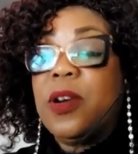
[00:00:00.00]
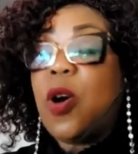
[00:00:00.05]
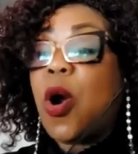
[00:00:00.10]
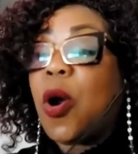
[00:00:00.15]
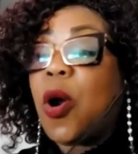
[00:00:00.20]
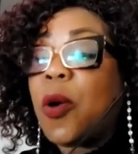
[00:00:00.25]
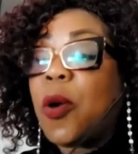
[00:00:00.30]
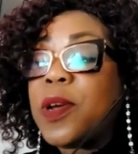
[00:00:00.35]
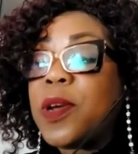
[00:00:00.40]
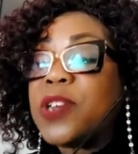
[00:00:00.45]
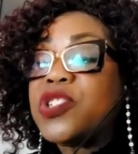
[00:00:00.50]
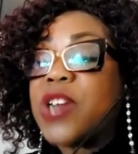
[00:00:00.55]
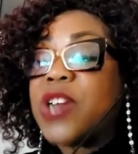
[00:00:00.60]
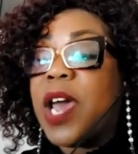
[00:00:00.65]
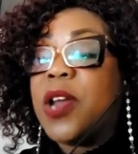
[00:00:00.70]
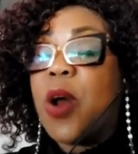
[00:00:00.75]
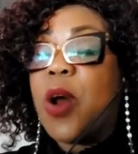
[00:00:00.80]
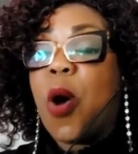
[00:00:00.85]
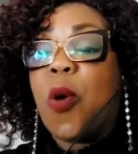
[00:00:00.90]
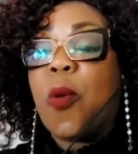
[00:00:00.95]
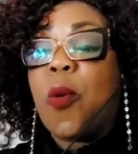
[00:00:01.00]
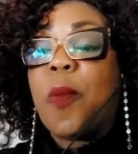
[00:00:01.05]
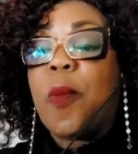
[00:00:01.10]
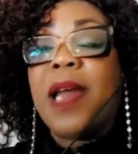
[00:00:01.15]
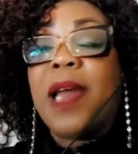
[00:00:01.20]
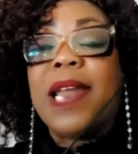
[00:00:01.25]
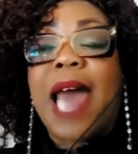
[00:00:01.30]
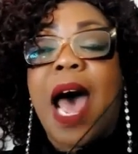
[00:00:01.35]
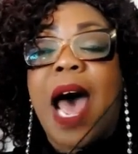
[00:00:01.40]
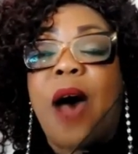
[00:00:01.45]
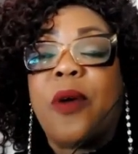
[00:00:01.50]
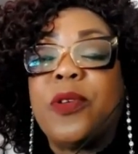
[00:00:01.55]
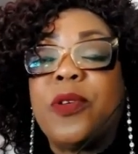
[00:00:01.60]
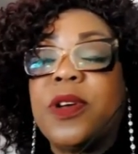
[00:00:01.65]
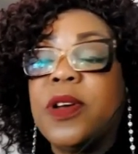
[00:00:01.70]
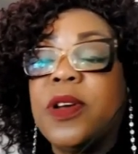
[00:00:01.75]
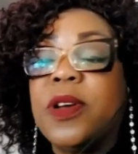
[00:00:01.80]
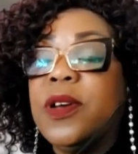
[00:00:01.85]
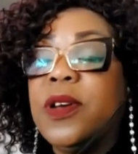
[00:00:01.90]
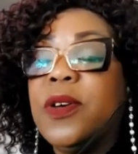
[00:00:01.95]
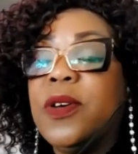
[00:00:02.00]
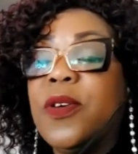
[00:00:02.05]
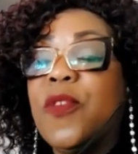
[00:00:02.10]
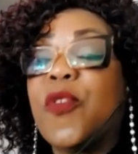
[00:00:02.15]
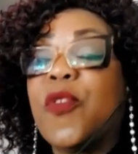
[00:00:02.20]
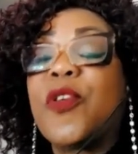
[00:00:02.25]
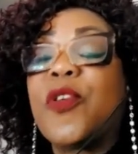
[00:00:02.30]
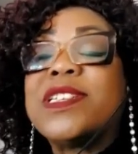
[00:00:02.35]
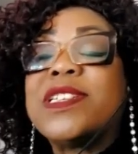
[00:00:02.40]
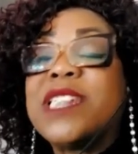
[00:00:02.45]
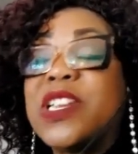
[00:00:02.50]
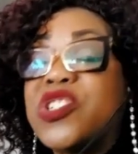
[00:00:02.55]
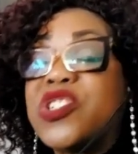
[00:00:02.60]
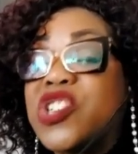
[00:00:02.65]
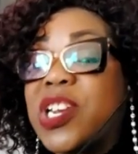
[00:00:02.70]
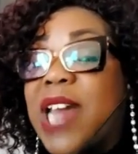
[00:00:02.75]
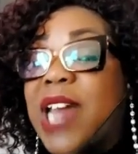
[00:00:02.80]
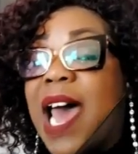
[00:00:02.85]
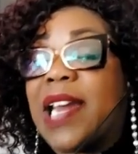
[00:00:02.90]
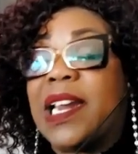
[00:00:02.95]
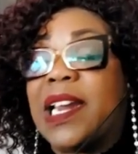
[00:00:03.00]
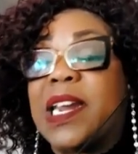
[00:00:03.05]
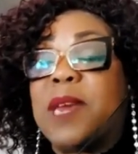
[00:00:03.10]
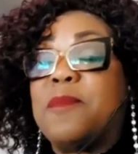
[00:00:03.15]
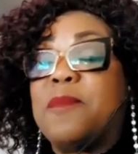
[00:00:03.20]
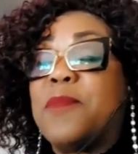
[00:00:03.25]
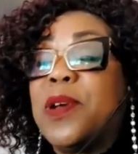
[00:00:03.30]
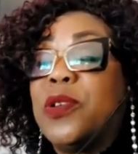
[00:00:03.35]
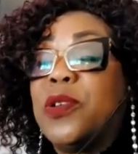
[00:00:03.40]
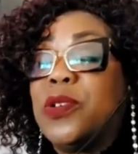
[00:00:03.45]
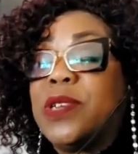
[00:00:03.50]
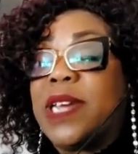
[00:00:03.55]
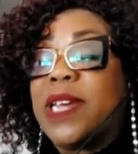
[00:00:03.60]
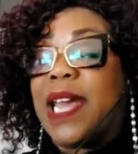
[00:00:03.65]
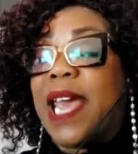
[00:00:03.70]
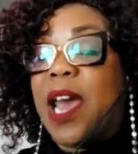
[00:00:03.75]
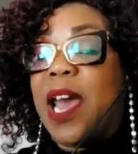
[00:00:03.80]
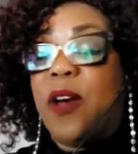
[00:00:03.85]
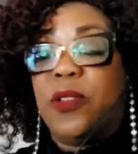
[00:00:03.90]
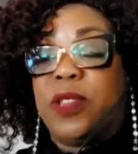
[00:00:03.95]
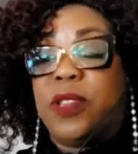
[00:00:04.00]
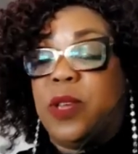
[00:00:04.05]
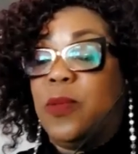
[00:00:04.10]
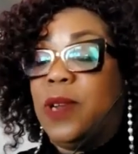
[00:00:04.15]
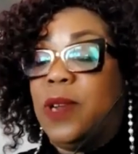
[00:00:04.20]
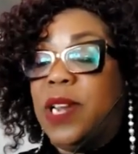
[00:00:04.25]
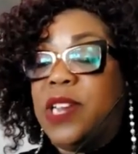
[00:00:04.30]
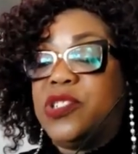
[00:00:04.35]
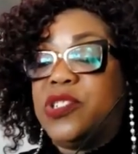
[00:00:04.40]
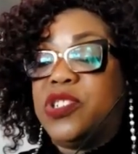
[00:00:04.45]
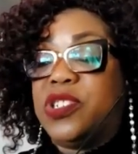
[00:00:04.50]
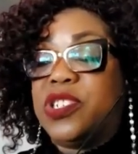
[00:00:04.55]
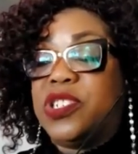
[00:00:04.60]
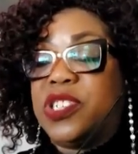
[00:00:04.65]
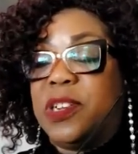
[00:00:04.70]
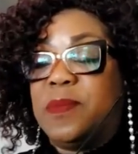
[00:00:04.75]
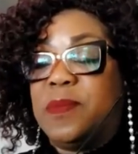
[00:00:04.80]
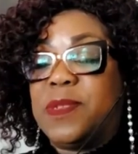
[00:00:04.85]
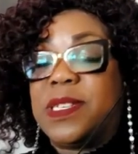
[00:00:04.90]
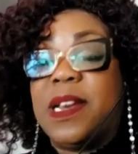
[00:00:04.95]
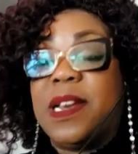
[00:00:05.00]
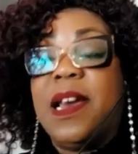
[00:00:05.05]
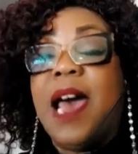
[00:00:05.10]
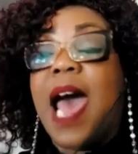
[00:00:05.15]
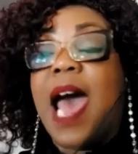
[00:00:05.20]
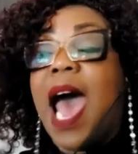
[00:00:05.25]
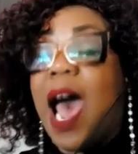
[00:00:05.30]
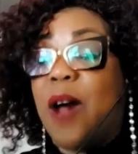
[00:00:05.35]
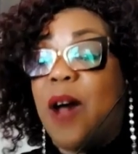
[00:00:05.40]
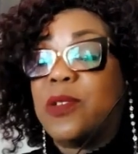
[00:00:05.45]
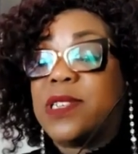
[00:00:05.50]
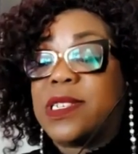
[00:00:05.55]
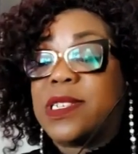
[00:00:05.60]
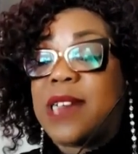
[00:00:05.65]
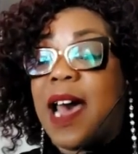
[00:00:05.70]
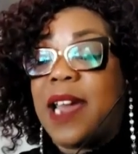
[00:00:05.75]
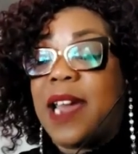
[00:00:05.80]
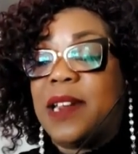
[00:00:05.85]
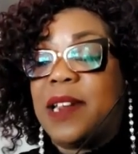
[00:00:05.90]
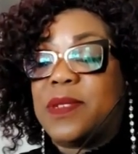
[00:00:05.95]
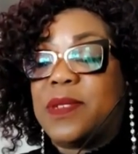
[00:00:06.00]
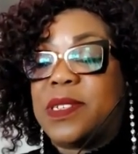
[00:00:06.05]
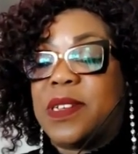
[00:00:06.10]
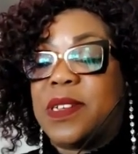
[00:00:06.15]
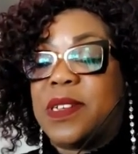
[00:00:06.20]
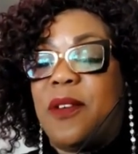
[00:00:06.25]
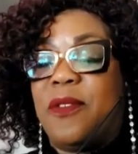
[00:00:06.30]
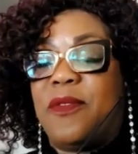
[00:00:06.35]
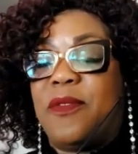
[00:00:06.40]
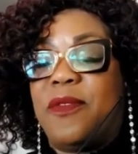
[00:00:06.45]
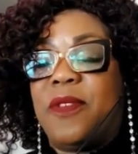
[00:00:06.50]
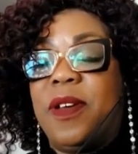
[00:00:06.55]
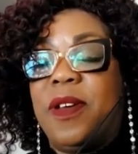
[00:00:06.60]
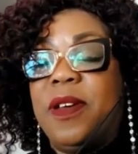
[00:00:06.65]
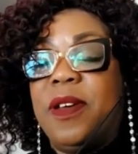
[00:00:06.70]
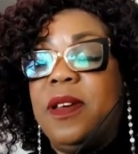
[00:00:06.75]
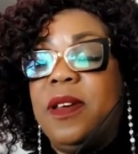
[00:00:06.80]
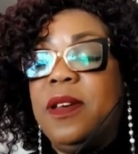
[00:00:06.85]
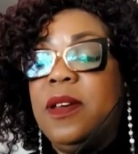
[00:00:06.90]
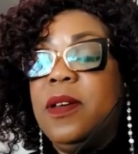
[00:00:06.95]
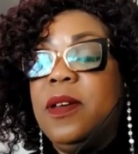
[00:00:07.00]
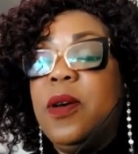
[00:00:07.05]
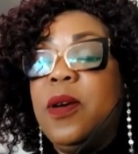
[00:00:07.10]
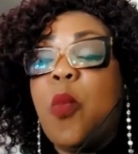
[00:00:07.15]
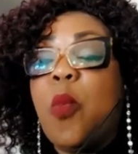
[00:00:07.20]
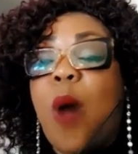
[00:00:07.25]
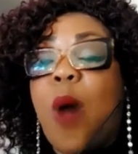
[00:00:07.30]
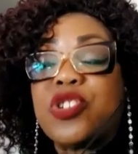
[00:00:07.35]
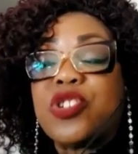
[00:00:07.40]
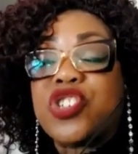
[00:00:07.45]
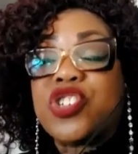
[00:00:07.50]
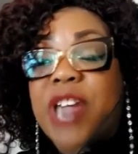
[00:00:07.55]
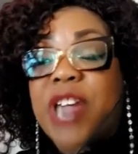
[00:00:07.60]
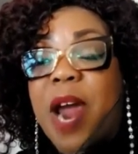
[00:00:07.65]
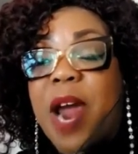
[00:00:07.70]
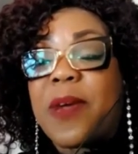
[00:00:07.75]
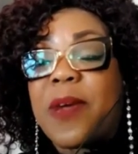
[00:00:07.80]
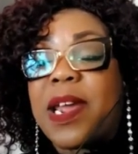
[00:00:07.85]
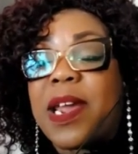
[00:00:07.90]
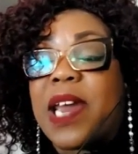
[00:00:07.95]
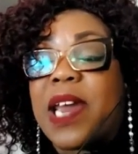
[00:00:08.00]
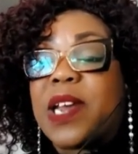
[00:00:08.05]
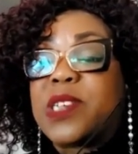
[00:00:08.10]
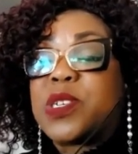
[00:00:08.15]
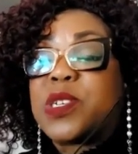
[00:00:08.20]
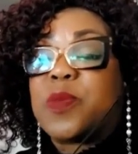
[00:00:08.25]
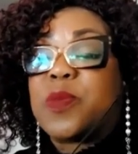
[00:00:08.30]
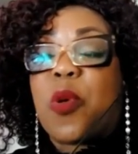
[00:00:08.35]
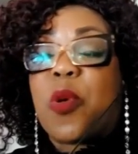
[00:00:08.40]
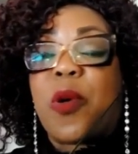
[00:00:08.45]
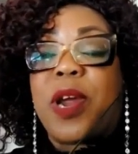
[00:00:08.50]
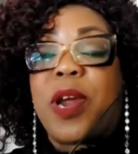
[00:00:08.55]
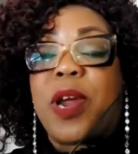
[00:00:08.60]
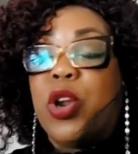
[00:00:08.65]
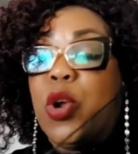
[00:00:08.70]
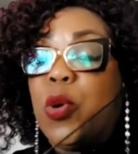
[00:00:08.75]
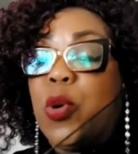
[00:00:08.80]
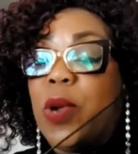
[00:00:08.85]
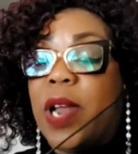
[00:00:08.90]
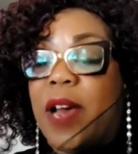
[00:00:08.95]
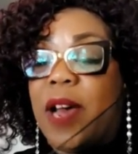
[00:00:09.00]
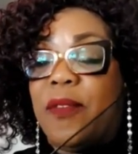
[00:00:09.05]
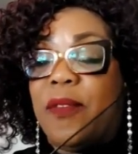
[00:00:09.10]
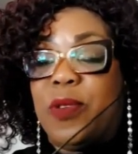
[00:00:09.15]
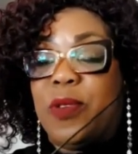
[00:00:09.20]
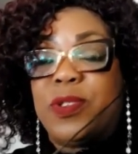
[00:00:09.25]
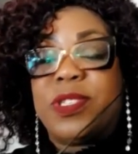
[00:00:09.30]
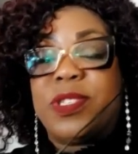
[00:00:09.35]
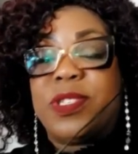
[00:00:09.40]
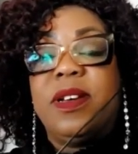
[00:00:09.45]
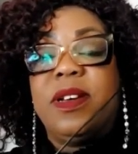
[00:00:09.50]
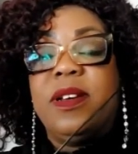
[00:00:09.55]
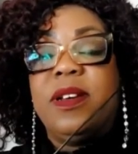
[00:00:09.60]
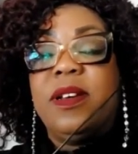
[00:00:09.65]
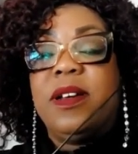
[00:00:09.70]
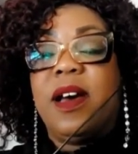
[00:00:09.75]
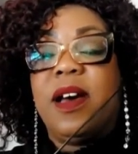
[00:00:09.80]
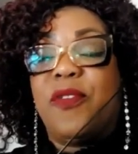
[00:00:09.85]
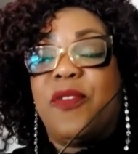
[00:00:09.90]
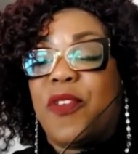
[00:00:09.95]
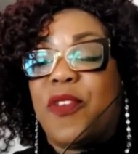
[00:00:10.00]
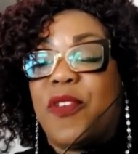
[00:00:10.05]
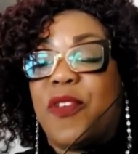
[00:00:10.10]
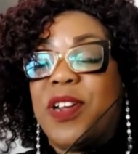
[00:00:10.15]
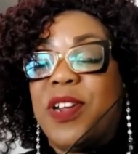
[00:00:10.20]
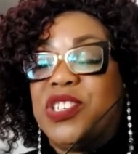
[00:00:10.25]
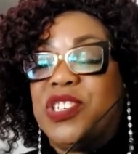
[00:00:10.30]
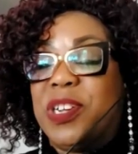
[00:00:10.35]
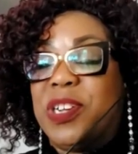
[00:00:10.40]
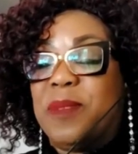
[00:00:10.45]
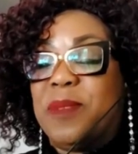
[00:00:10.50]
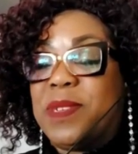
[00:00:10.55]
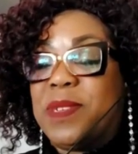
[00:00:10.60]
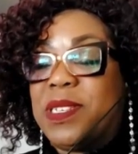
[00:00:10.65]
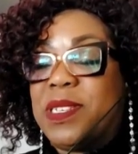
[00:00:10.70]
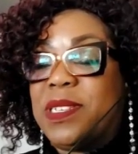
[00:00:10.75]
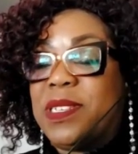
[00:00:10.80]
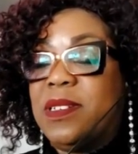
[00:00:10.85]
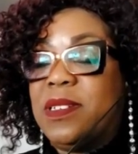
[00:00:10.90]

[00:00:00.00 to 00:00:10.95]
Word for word: Courage and hope allowed for intentionality building healthy relationships outside of self while sharing and exploring new levels of friendships.